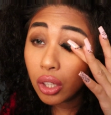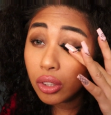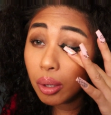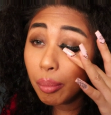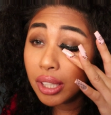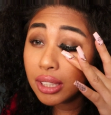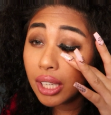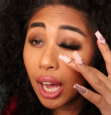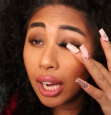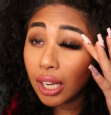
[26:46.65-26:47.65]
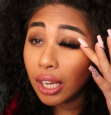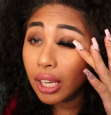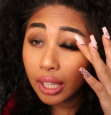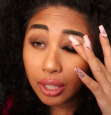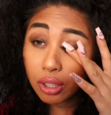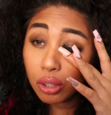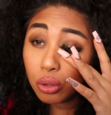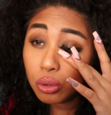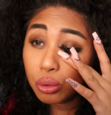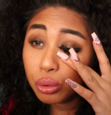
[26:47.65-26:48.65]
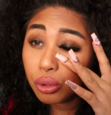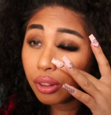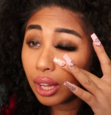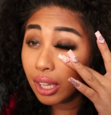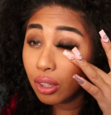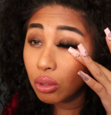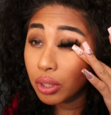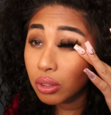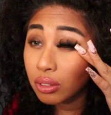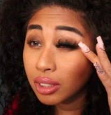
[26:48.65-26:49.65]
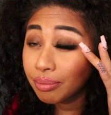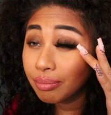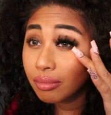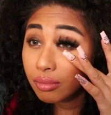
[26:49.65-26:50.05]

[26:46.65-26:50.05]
the messy eye glue thing going on.